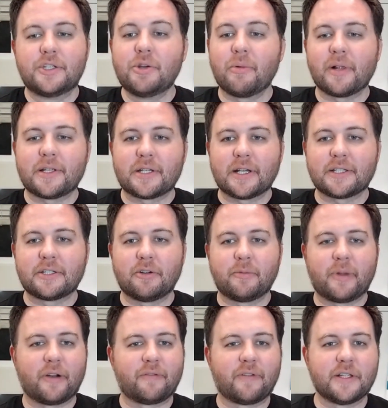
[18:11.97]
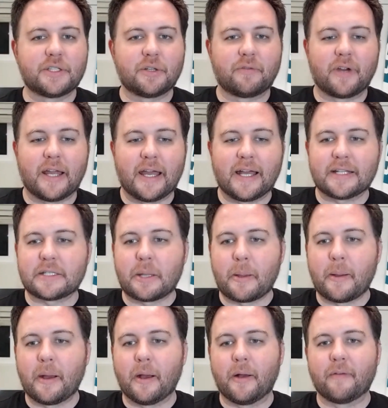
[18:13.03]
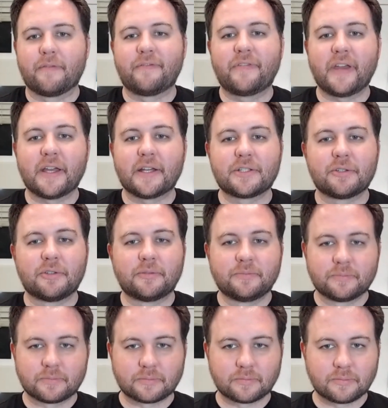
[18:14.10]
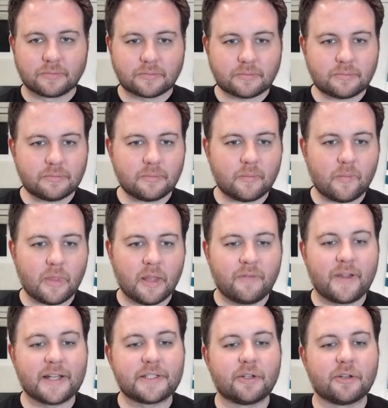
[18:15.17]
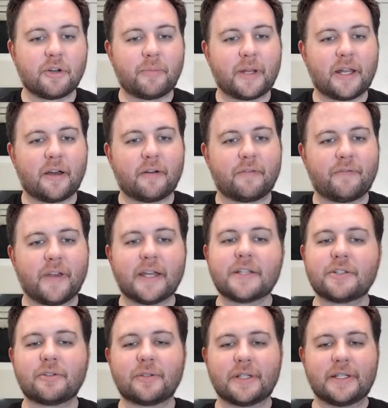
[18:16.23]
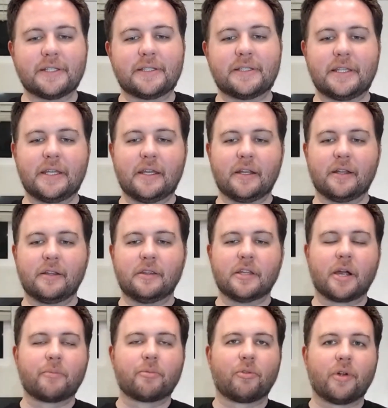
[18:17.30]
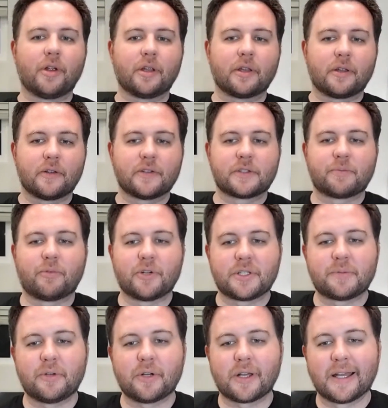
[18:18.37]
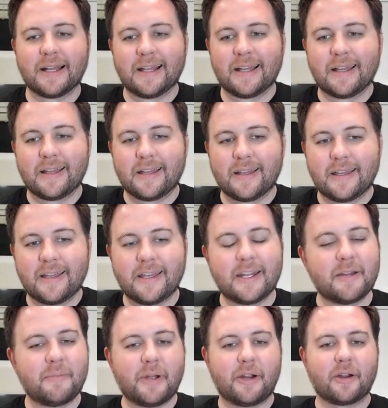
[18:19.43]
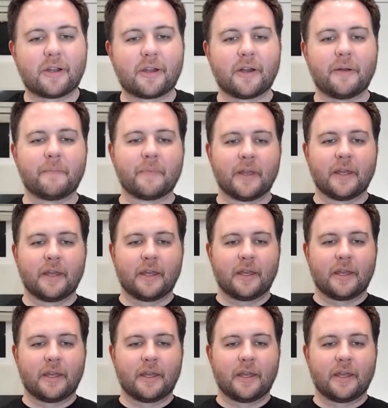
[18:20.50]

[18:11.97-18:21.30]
do want to let you guys know about our friends over at uh, FanDuel. If you guys don't know by now, FanDuel is the number one sportsbook in America.